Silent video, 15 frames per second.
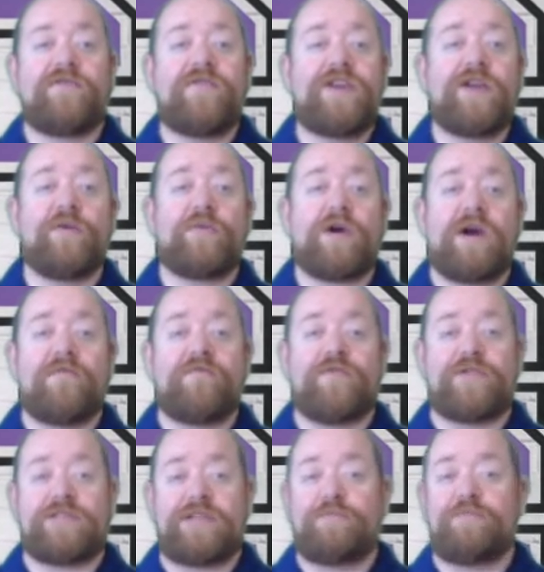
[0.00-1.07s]
video
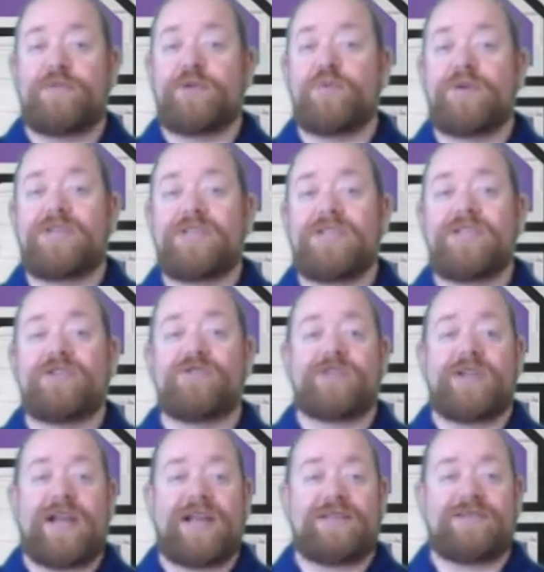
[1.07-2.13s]
conferencing between
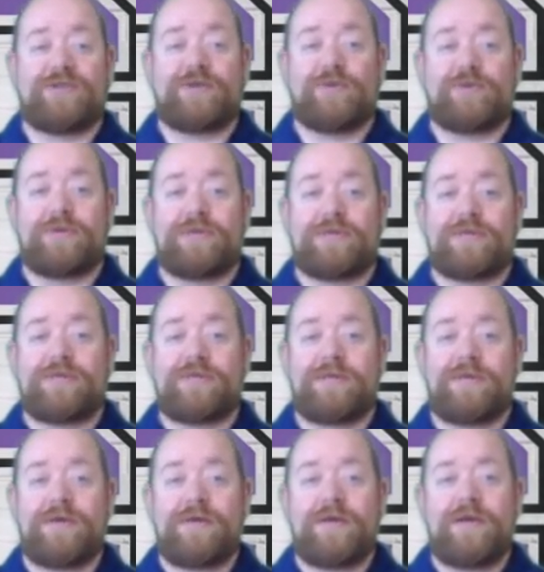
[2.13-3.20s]
teachers and students.
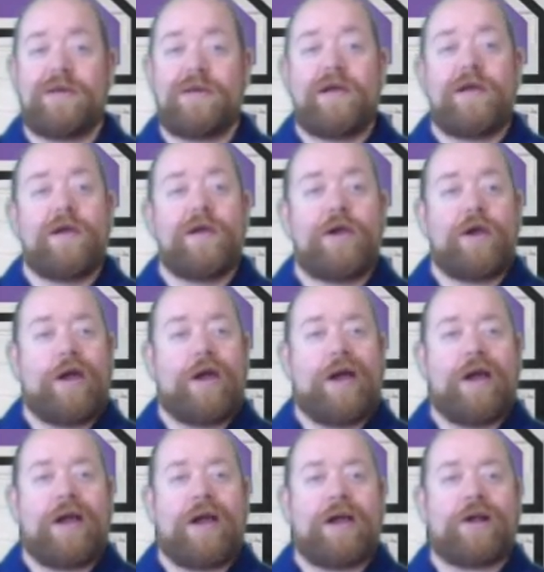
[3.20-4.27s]

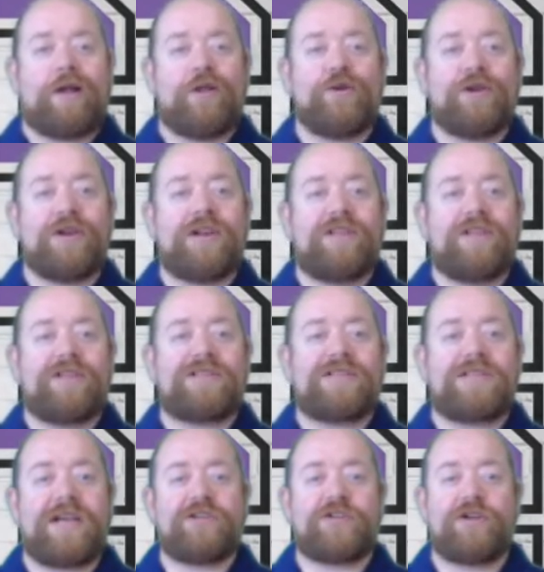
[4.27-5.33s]
Included in this
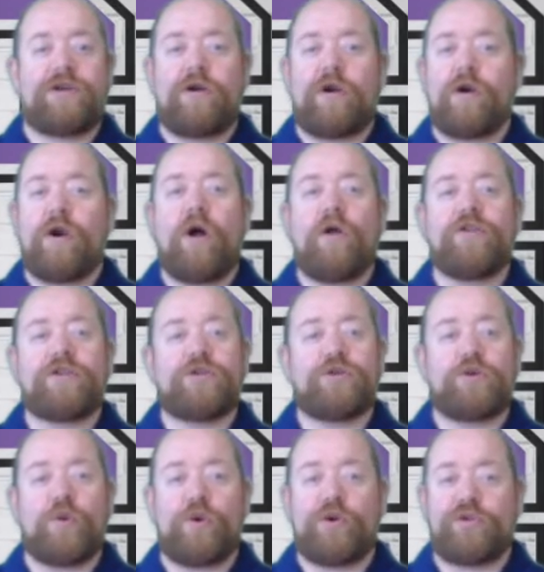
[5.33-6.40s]
section are all the
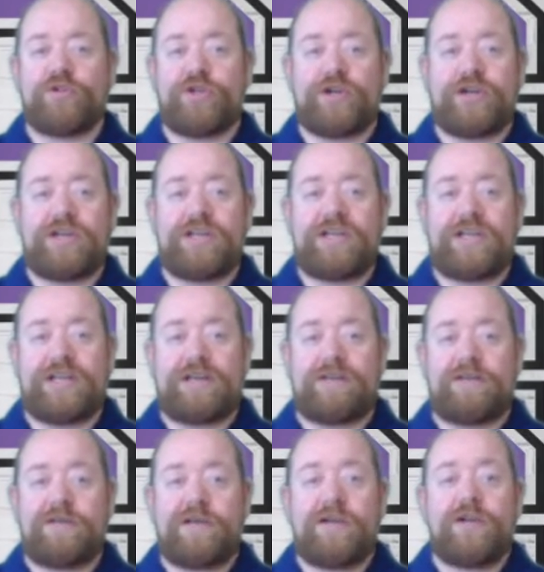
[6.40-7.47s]
tutorials you're going to need.
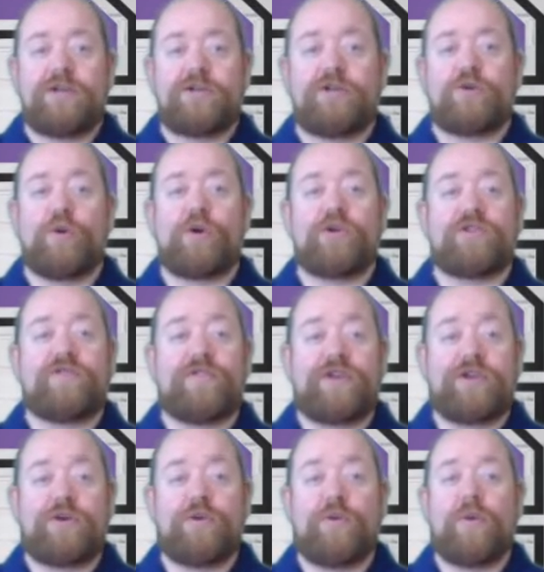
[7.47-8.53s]
Tutorials for
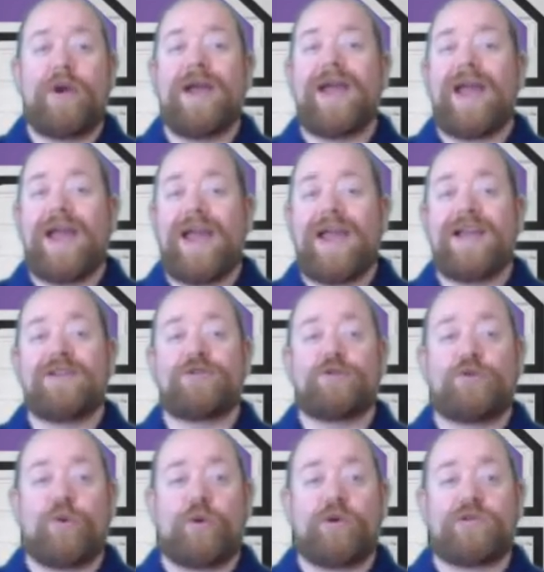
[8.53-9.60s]
you and
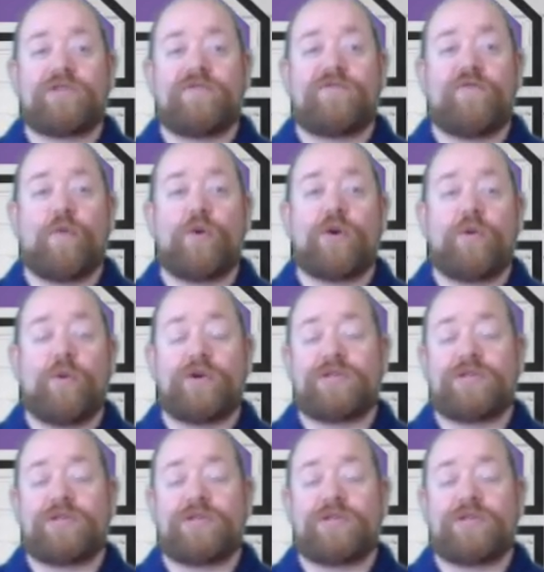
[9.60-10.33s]
tutorials for your